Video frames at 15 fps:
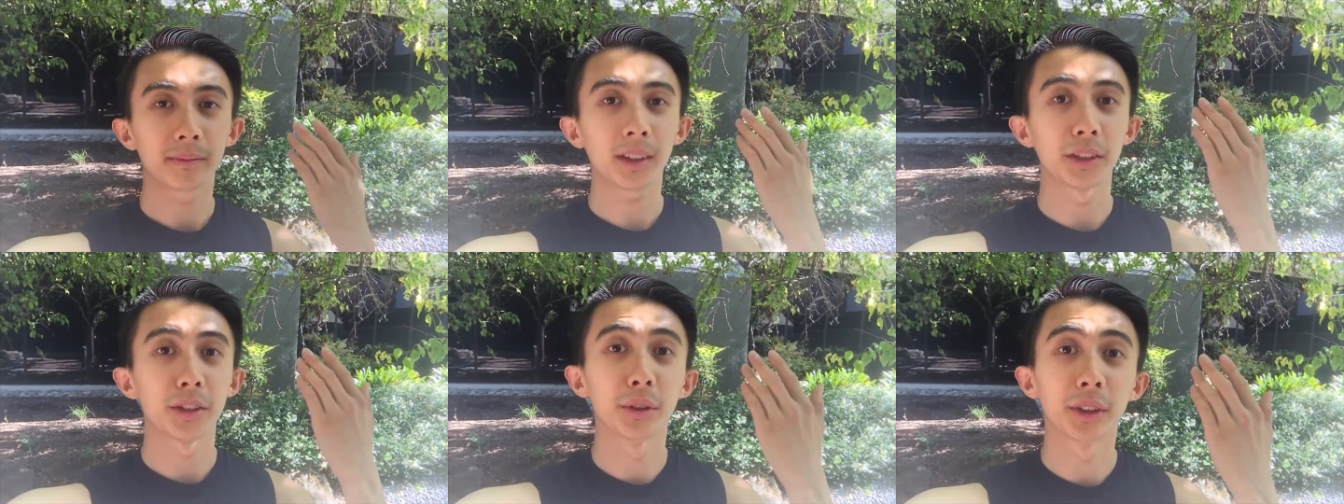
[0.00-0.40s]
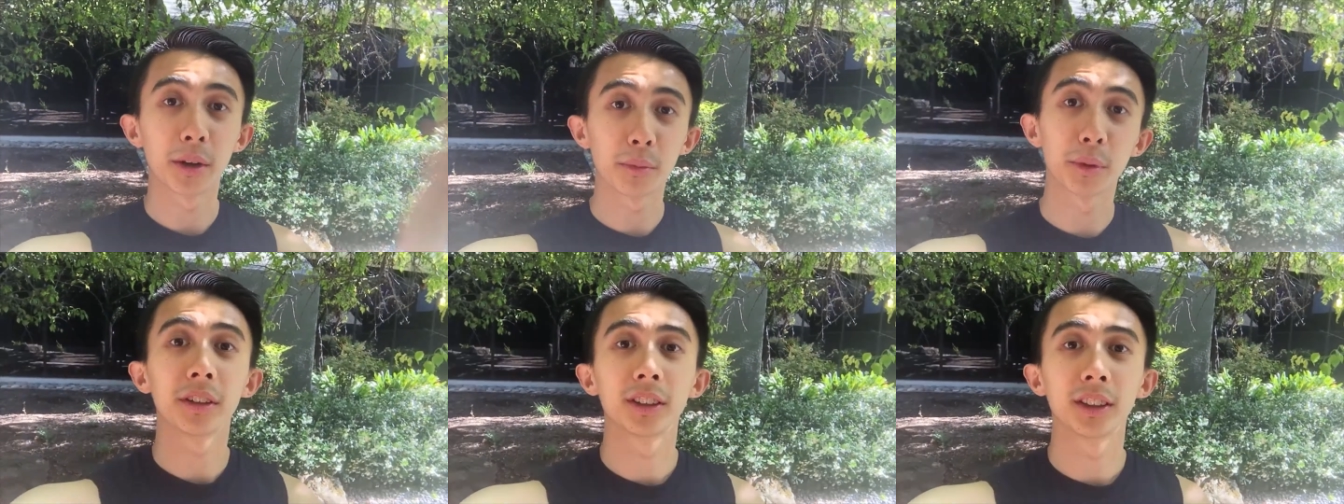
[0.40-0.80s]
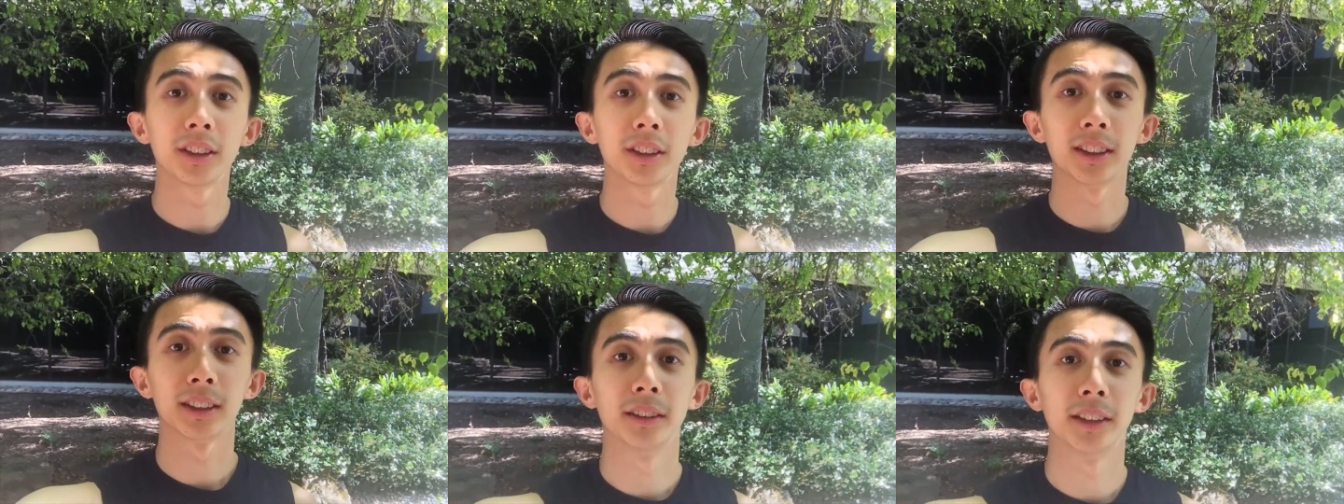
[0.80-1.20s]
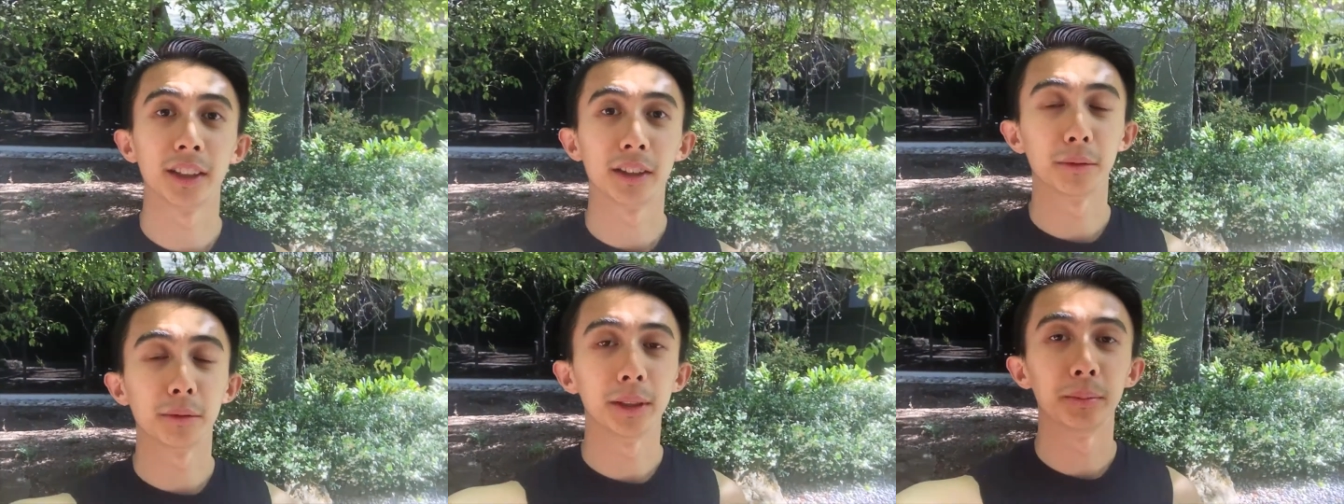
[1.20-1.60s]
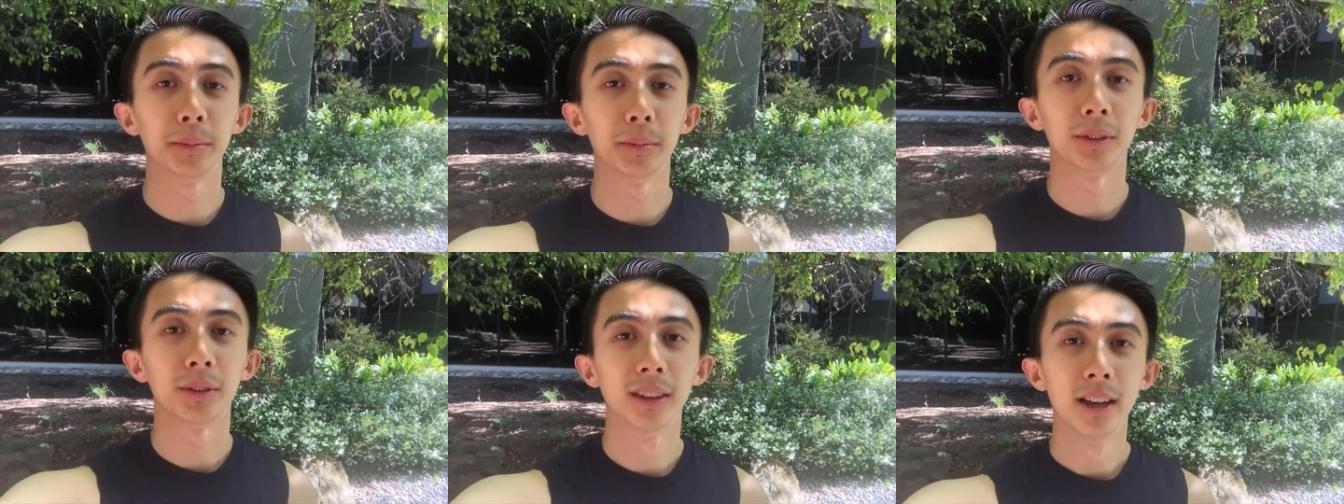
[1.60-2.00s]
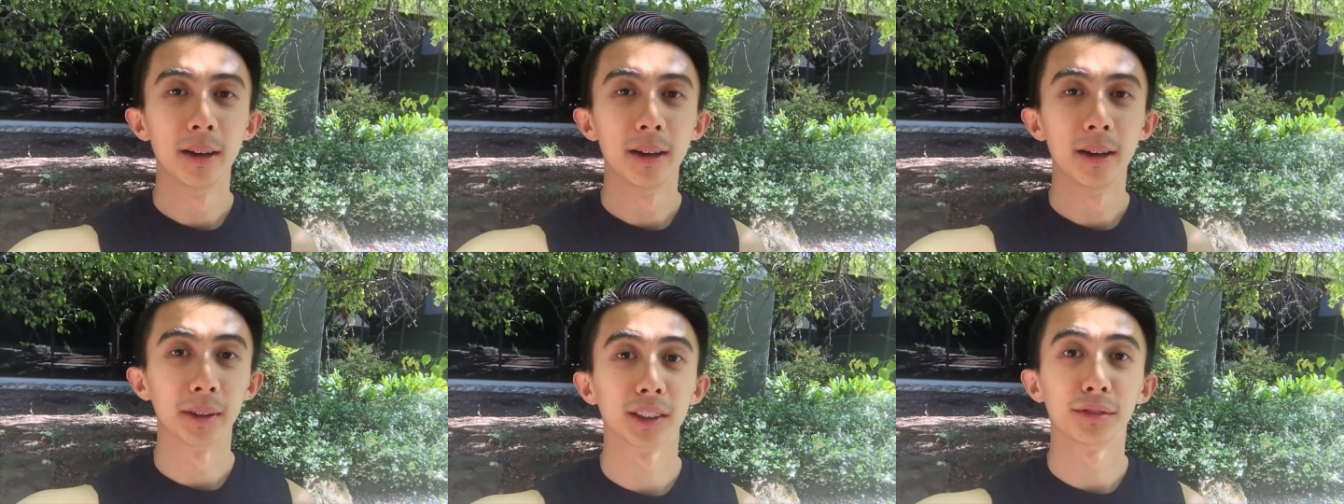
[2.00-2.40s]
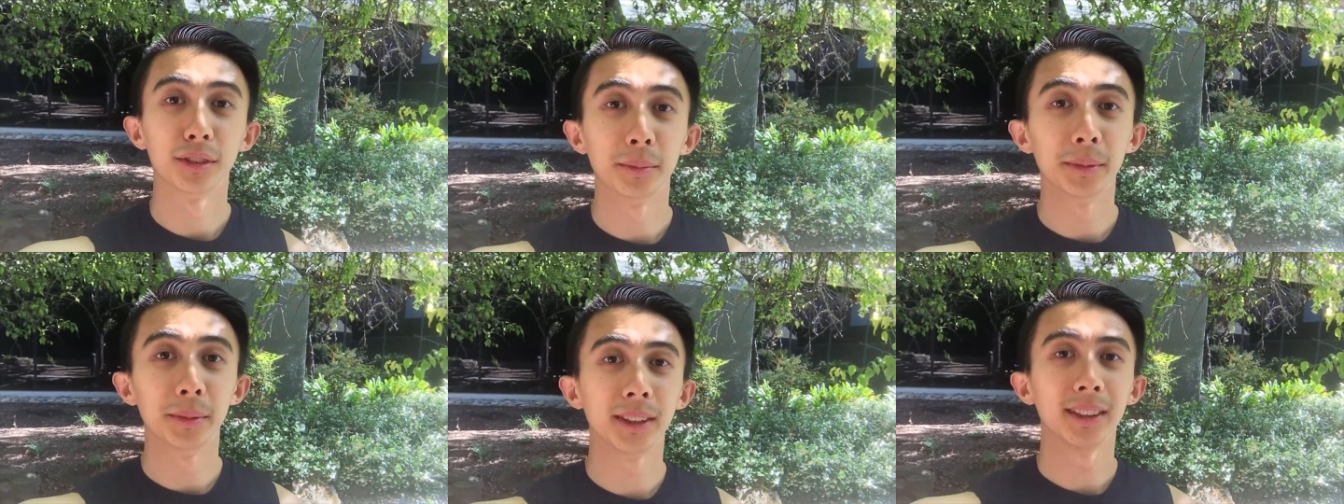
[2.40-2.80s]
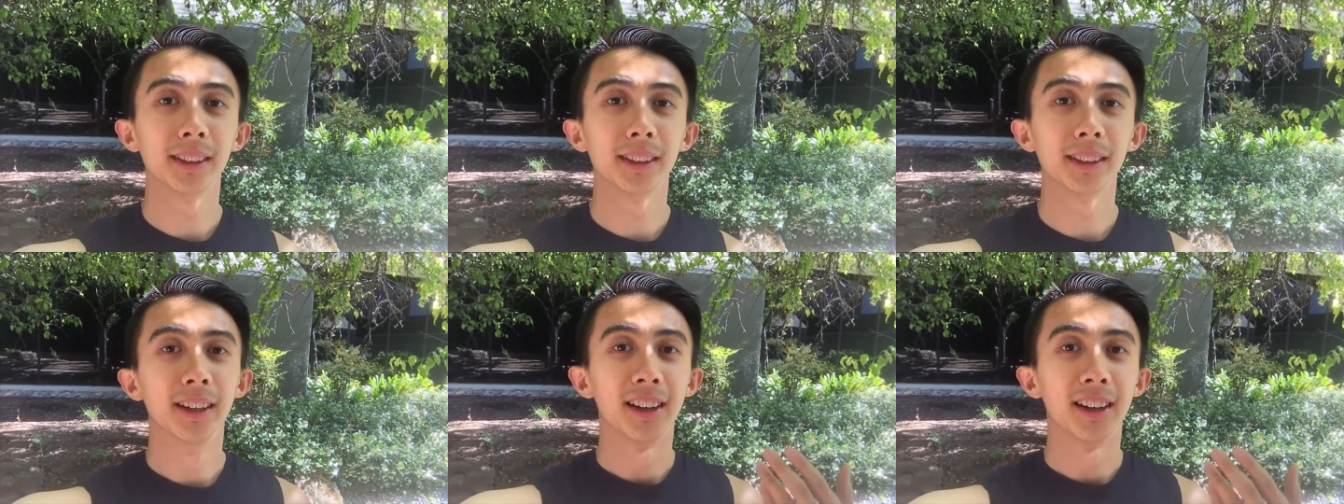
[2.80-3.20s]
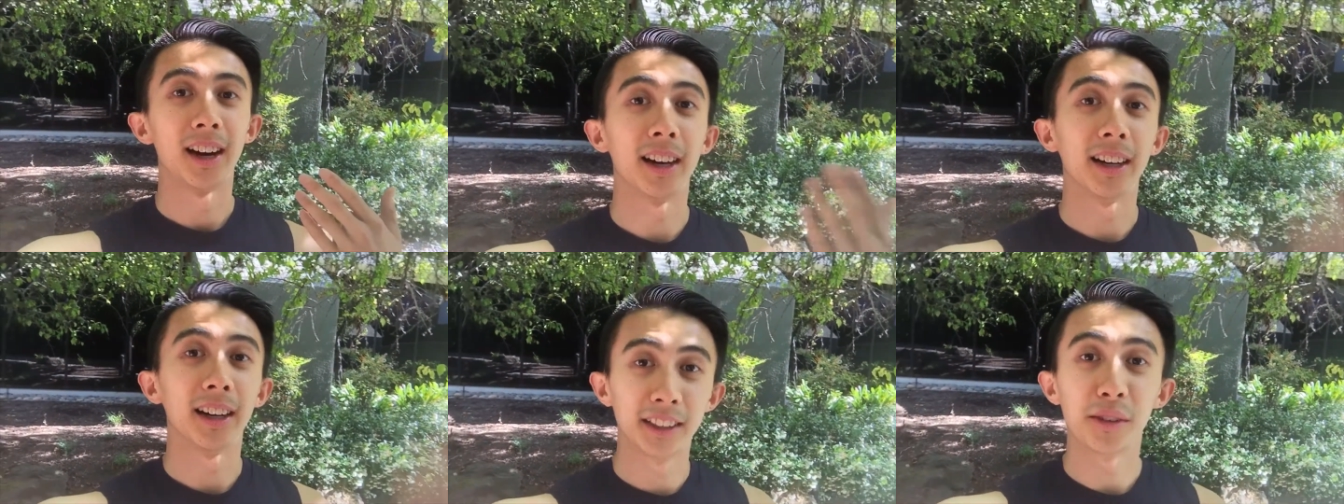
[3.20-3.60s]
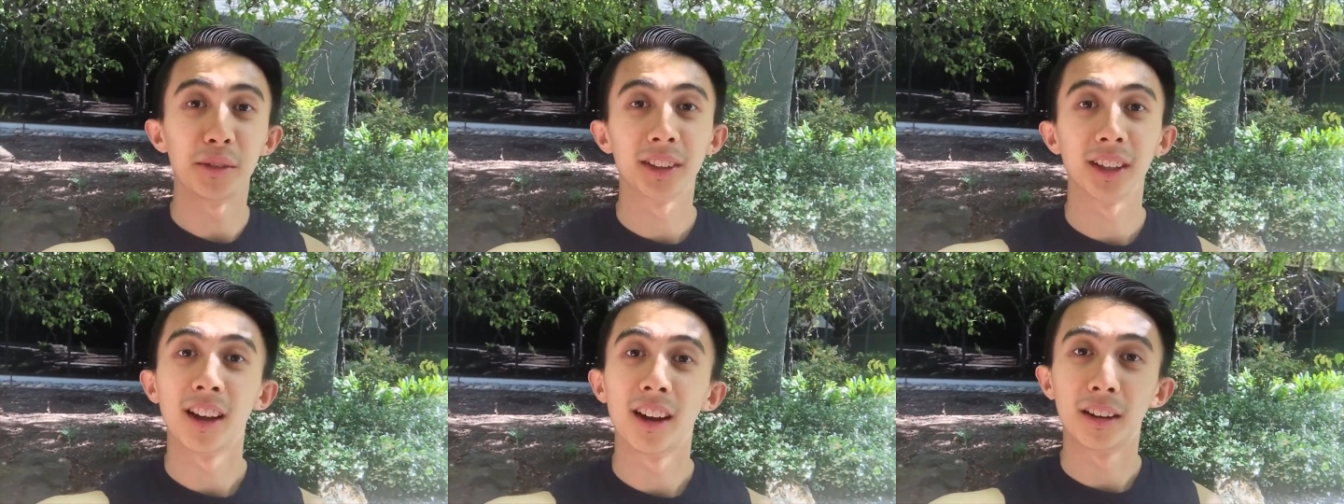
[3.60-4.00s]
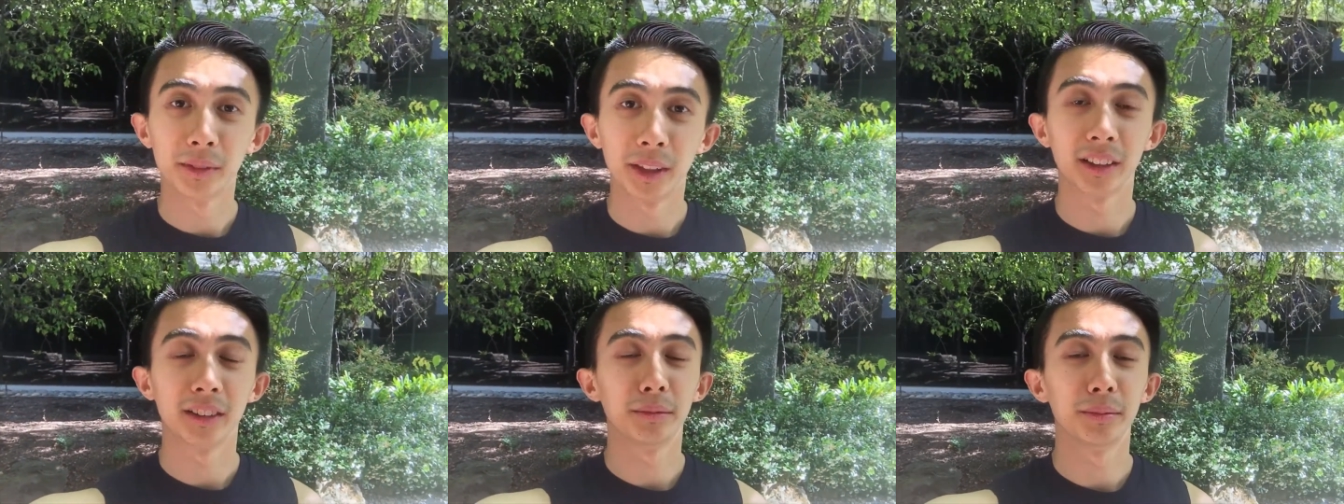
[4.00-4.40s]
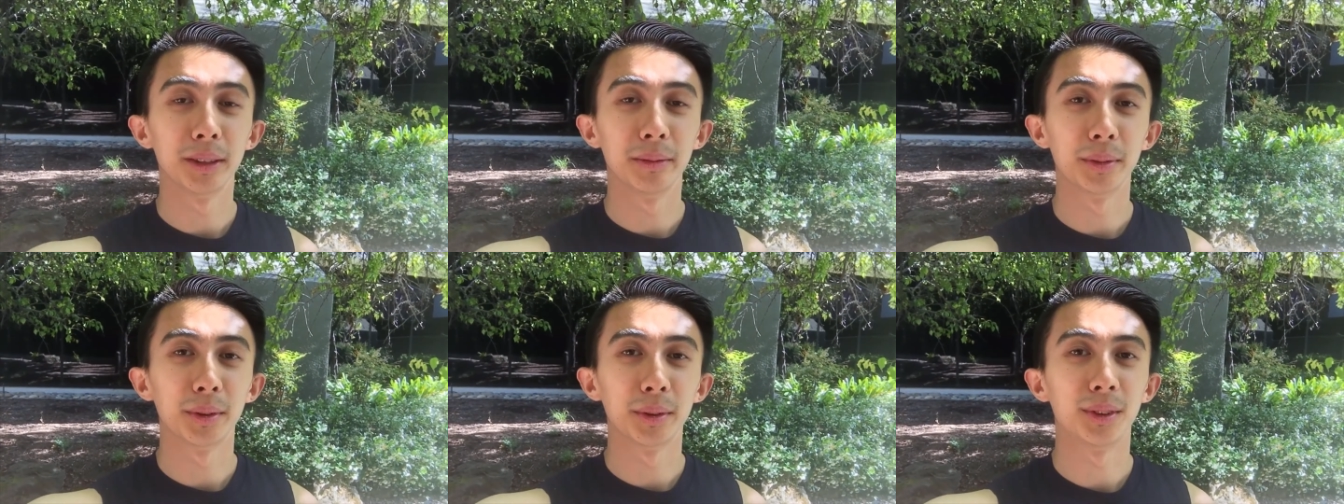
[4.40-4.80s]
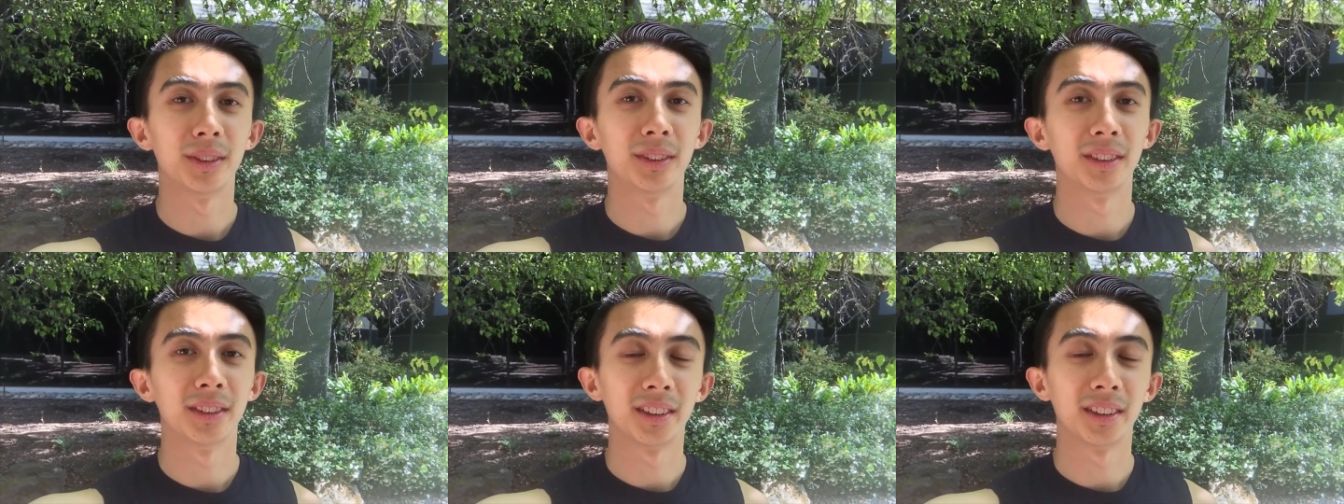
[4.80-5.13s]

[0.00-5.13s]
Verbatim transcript: you know, get rid of these negative people, because for me, I dealt with a lot of negative people.